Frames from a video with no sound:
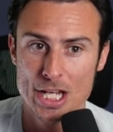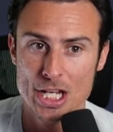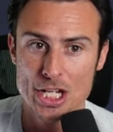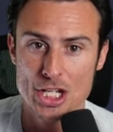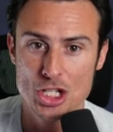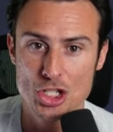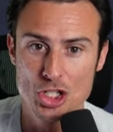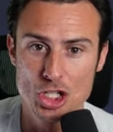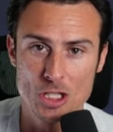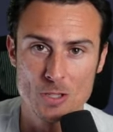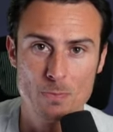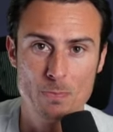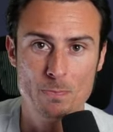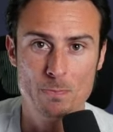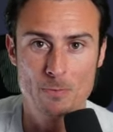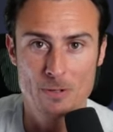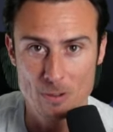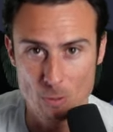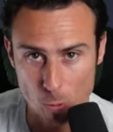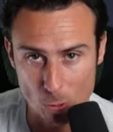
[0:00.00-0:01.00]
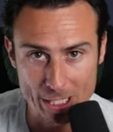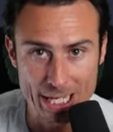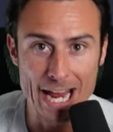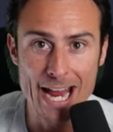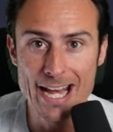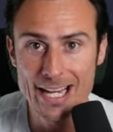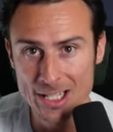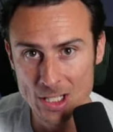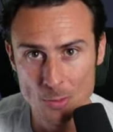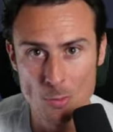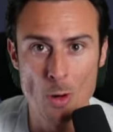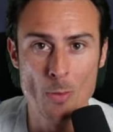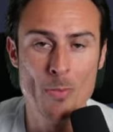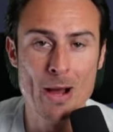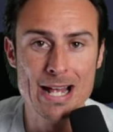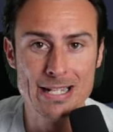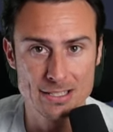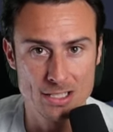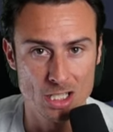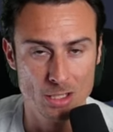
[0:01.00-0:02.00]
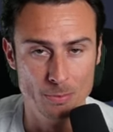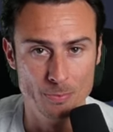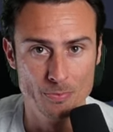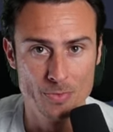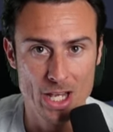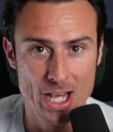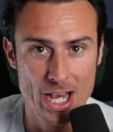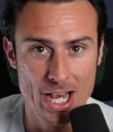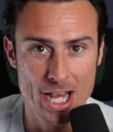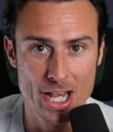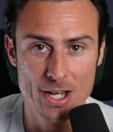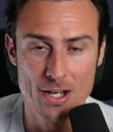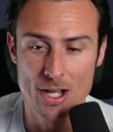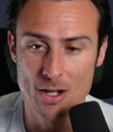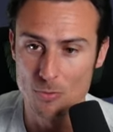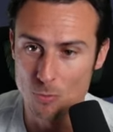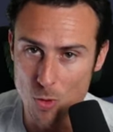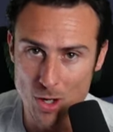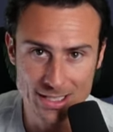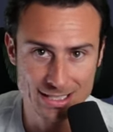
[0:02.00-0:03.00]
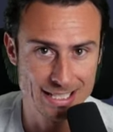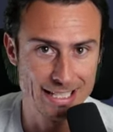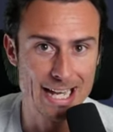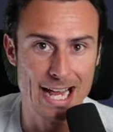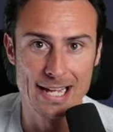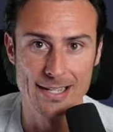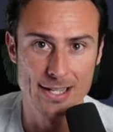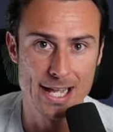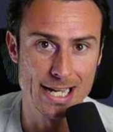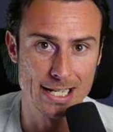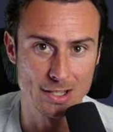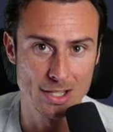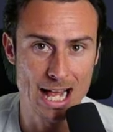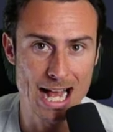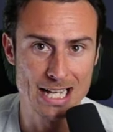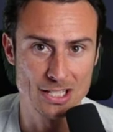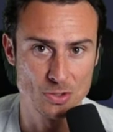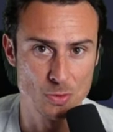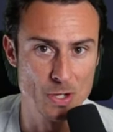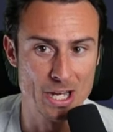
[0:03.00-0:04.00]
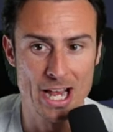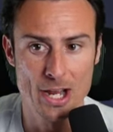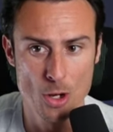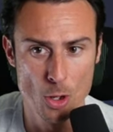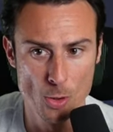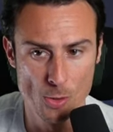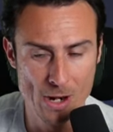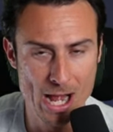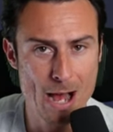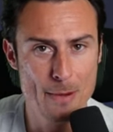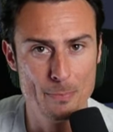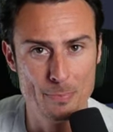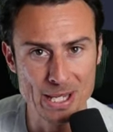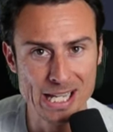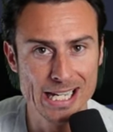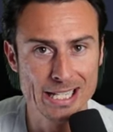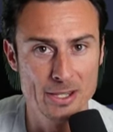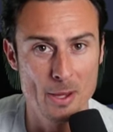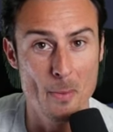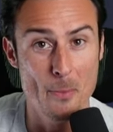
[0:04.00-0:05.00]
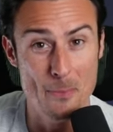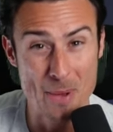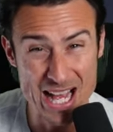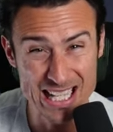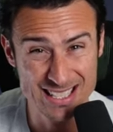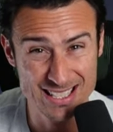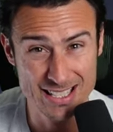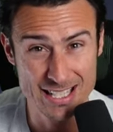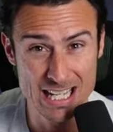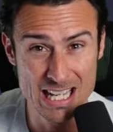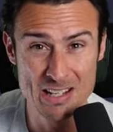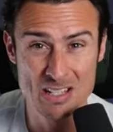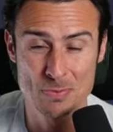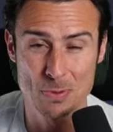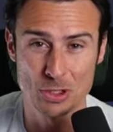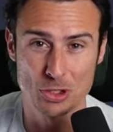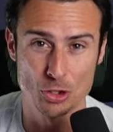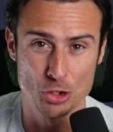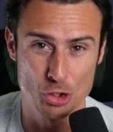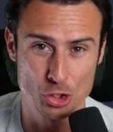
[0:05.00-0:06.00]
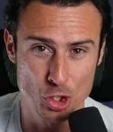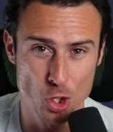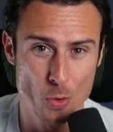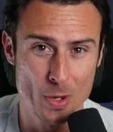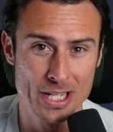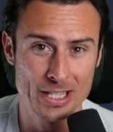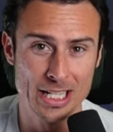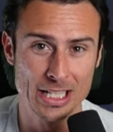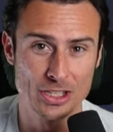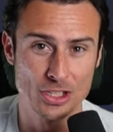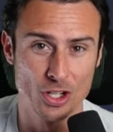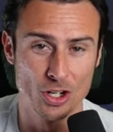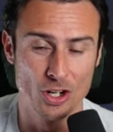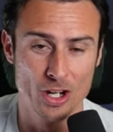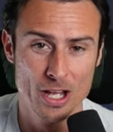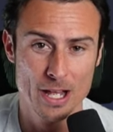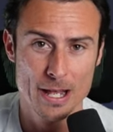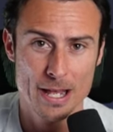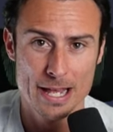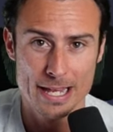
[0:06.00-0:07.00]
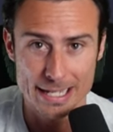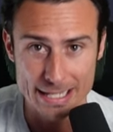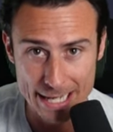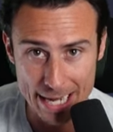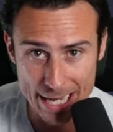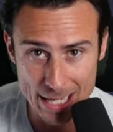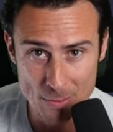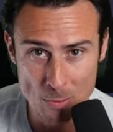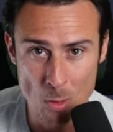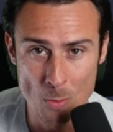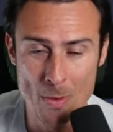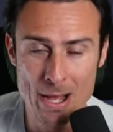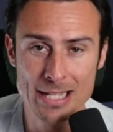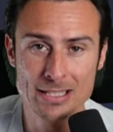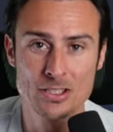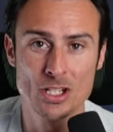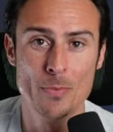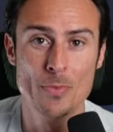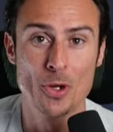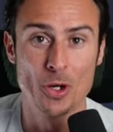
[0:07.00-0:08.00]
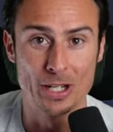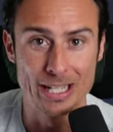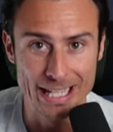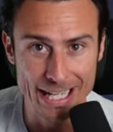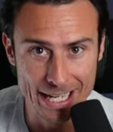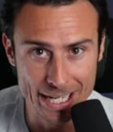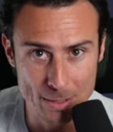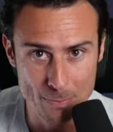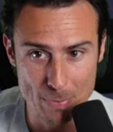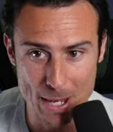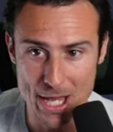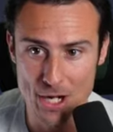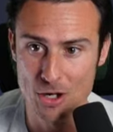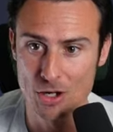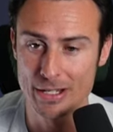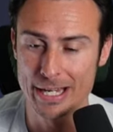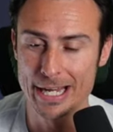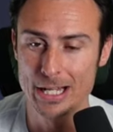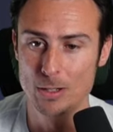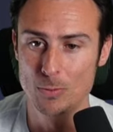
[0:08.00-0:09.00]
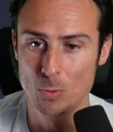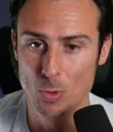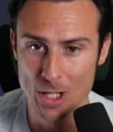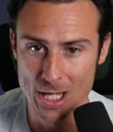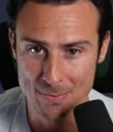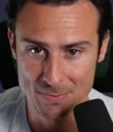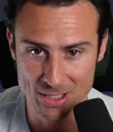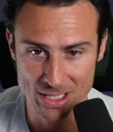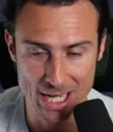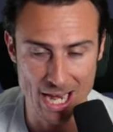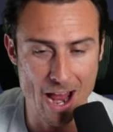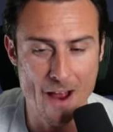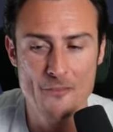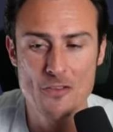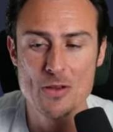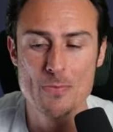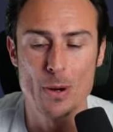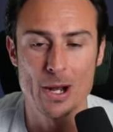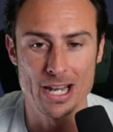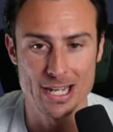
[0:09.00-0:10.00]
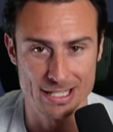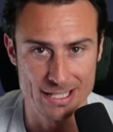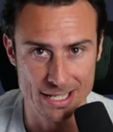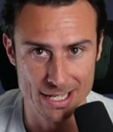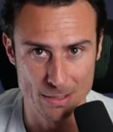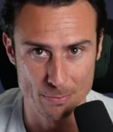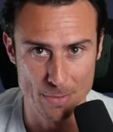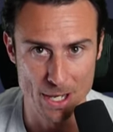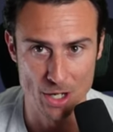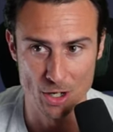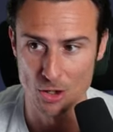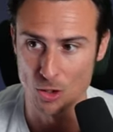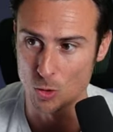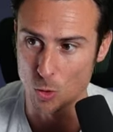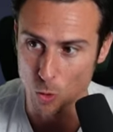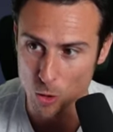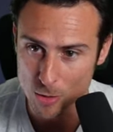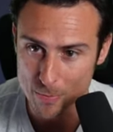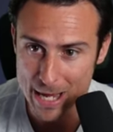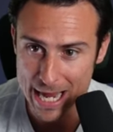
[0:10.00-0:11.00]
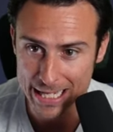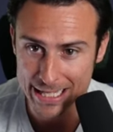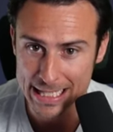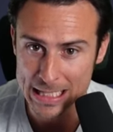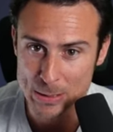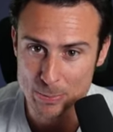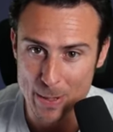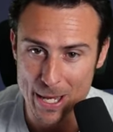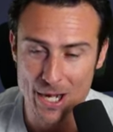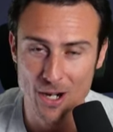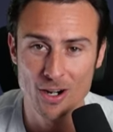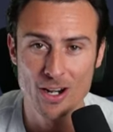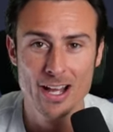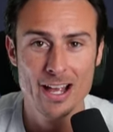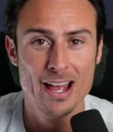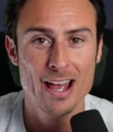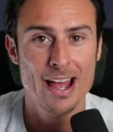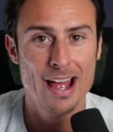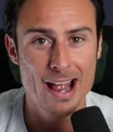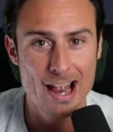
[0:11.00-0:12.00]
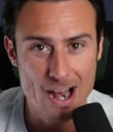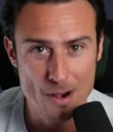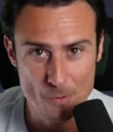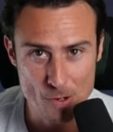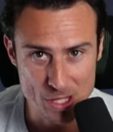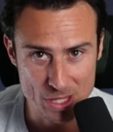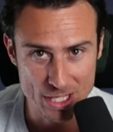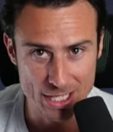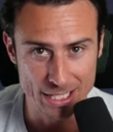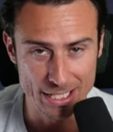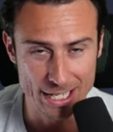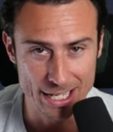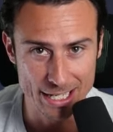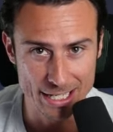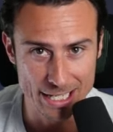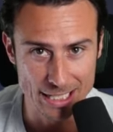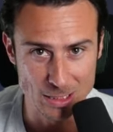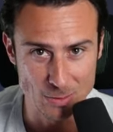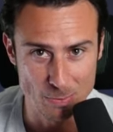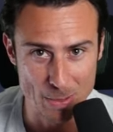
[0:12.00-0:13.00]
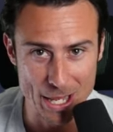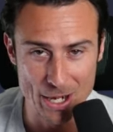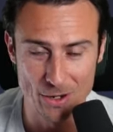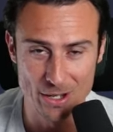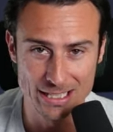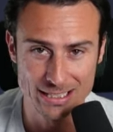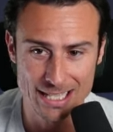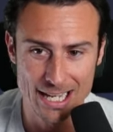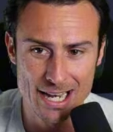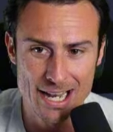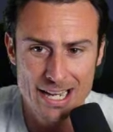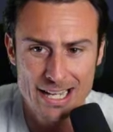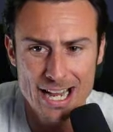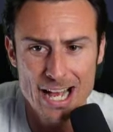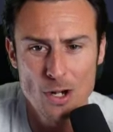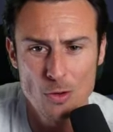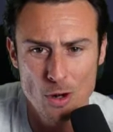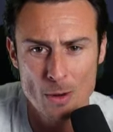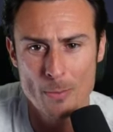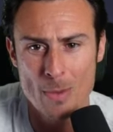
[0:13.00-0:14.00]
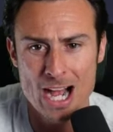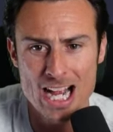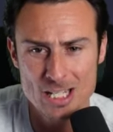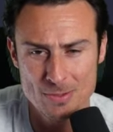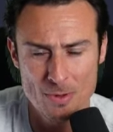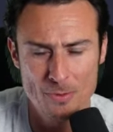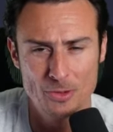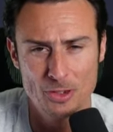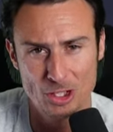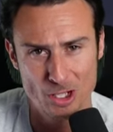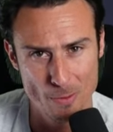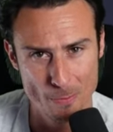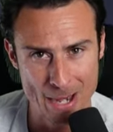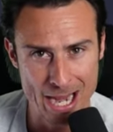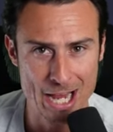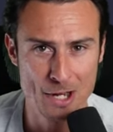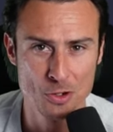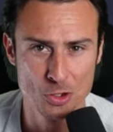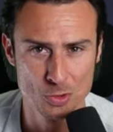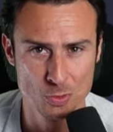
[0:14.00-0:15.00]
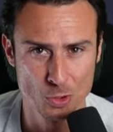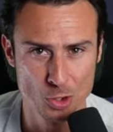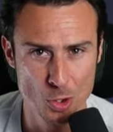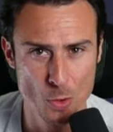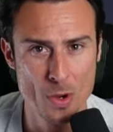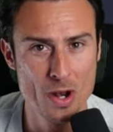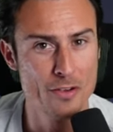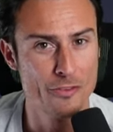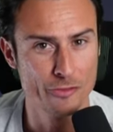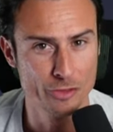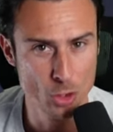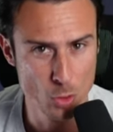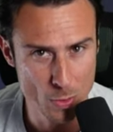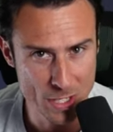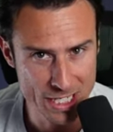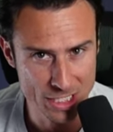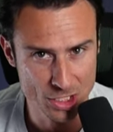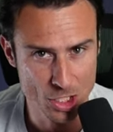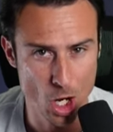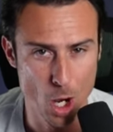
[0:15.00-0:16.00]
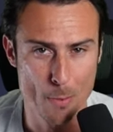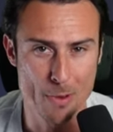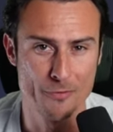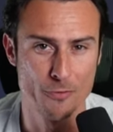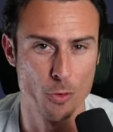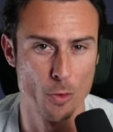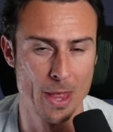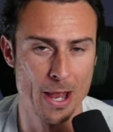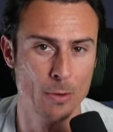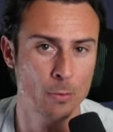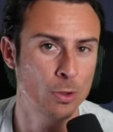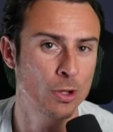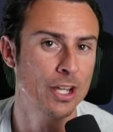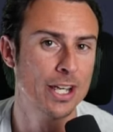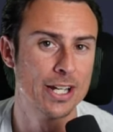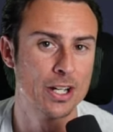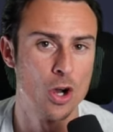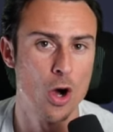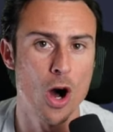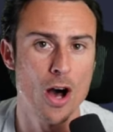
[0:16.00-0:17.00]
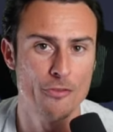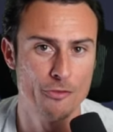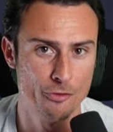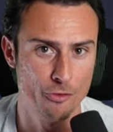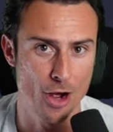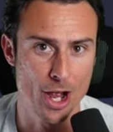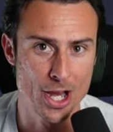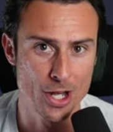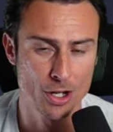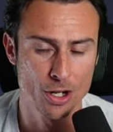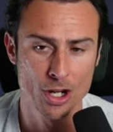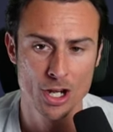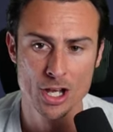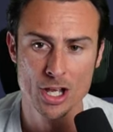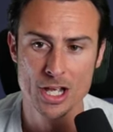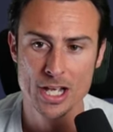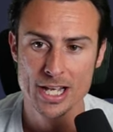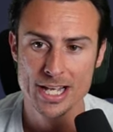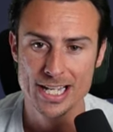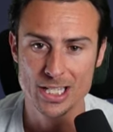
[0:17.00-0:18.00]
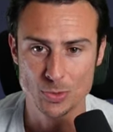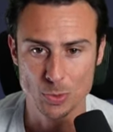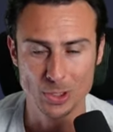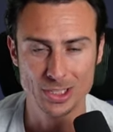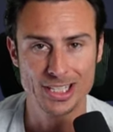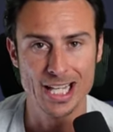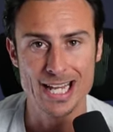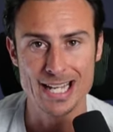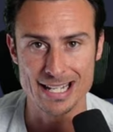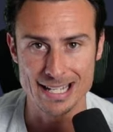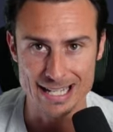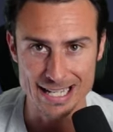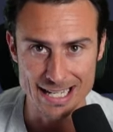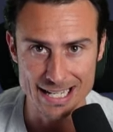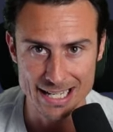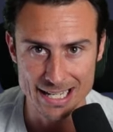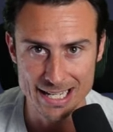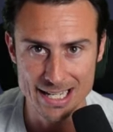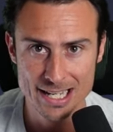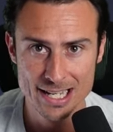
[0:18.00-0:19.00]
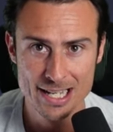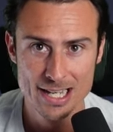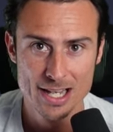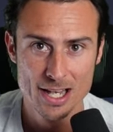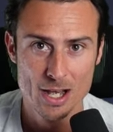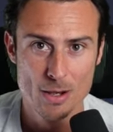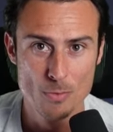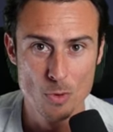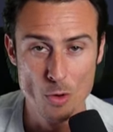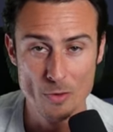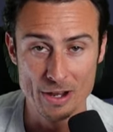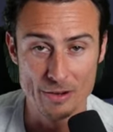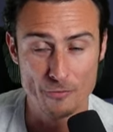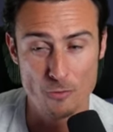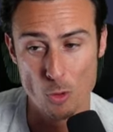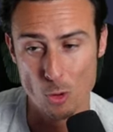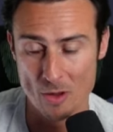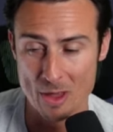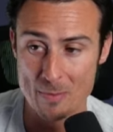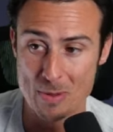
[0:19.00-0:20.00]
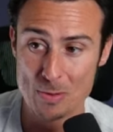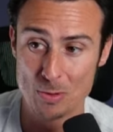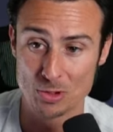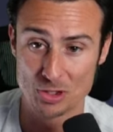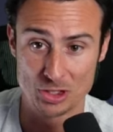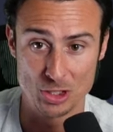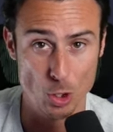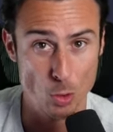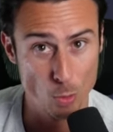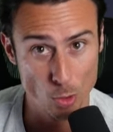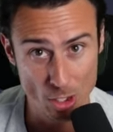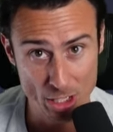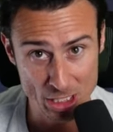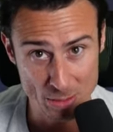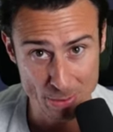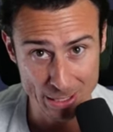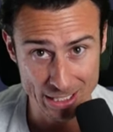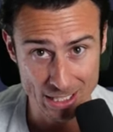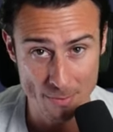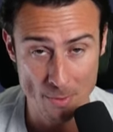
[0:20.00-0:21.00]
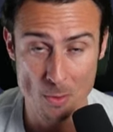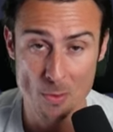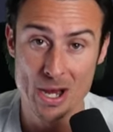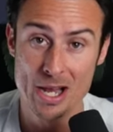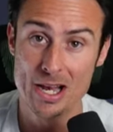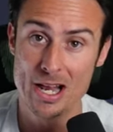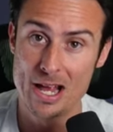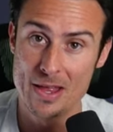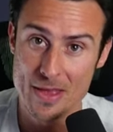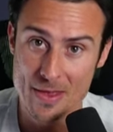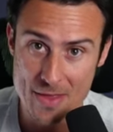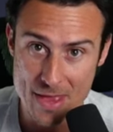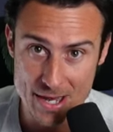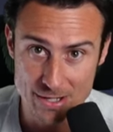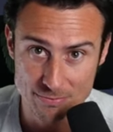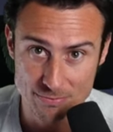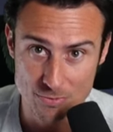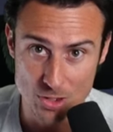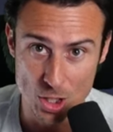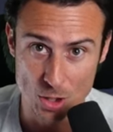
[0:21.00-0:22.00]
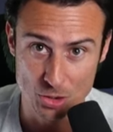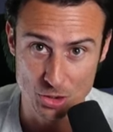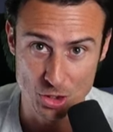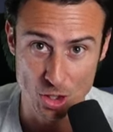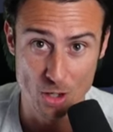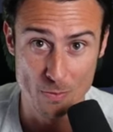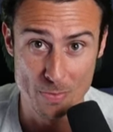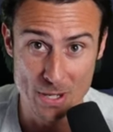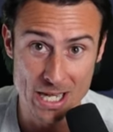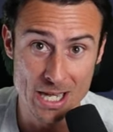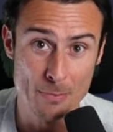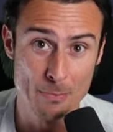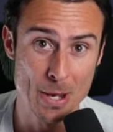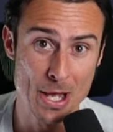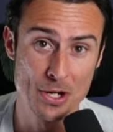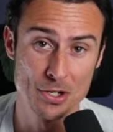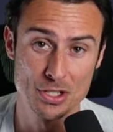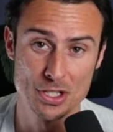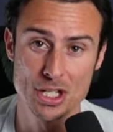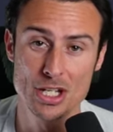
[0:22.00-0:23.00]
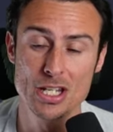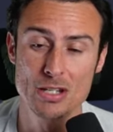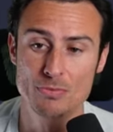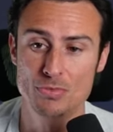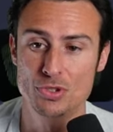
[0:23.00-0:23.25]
just gaining the momentum. And once again, like last week, I know they're not beating the best teams, but they're showing that they're gaining momentum. They're getting better. Caleb Williams, everybody's getting better. The quarterback gets better. Everything gets better. It kind of reminds me of what the Commanders were doing a few weeks ago before they really caught fire. It's what they needed moving forward. Then people still weren't expecting them to win, and then they, you know, started beating better teams.